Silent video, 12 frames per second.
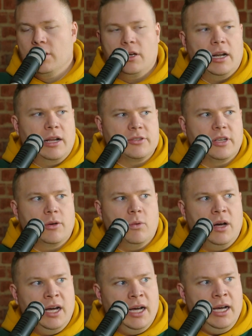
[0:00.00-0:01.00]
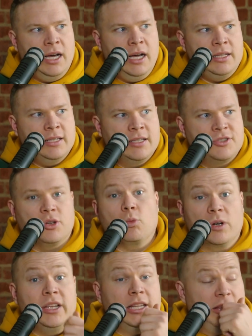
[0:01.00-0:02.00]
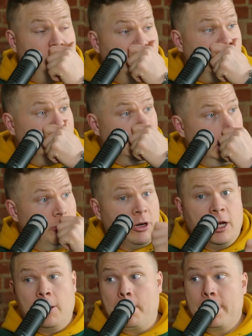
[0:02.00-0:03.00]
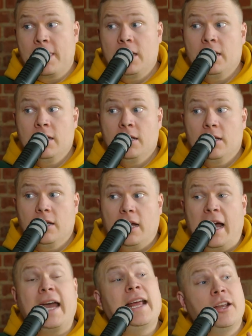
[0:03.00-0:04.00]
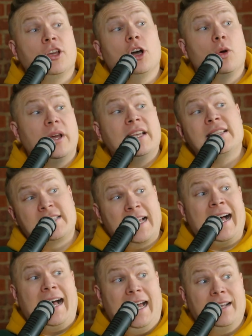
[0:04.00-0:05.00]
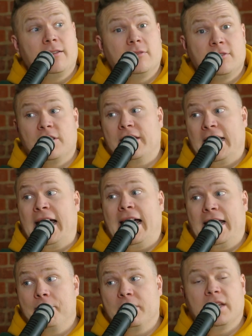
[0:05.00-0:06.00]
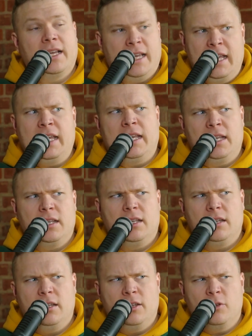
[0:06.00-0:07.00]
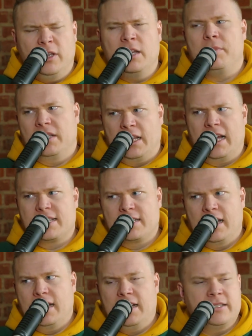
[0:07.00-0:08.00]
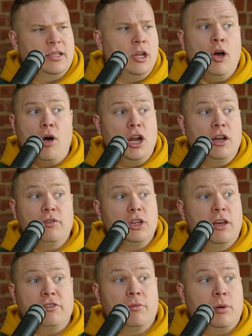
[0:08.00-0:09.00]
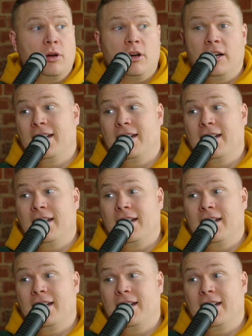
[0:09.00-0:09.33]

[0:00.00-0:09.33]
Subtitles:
And I was like, what? So really, if you get in a hit and run, I had to go inside to the guy and be like, hey, you hit me last night. He's like, no, I never left the bar.